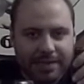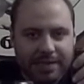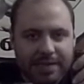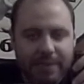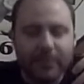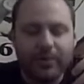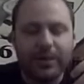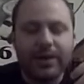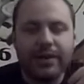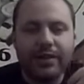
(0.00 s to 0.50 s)
So
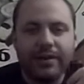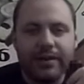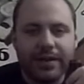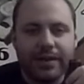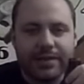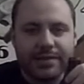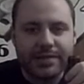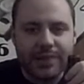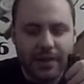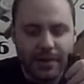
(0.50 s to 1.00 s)
something we're going to do
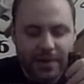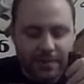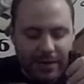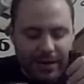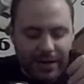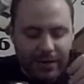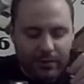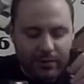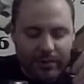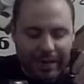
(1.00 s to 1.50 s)
on the show is
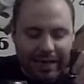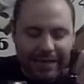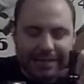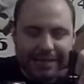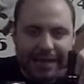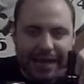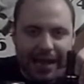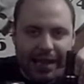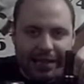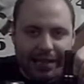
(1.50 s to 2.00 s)
we're going to read
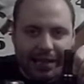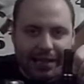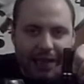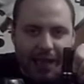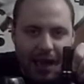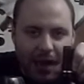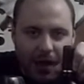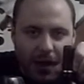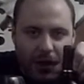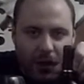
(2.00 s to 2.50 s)

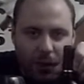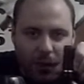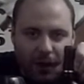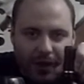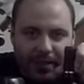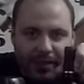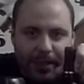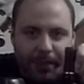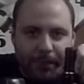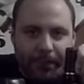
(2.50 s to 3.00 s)
exactly
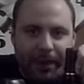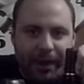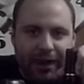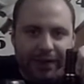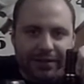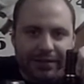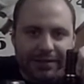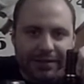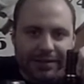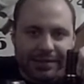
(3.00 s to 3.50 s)
what the
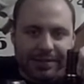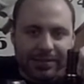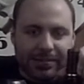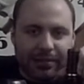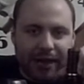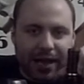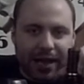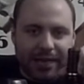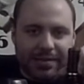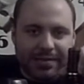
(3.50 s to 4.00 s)
bottle
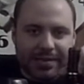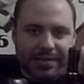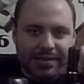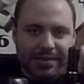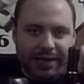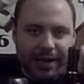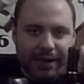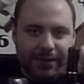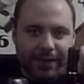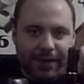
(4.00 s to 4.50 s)
describes
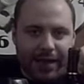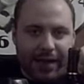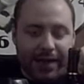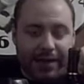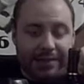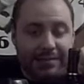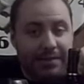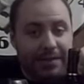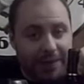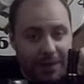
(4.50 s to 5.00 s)
itself
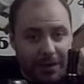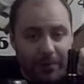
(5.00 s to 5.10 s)
as.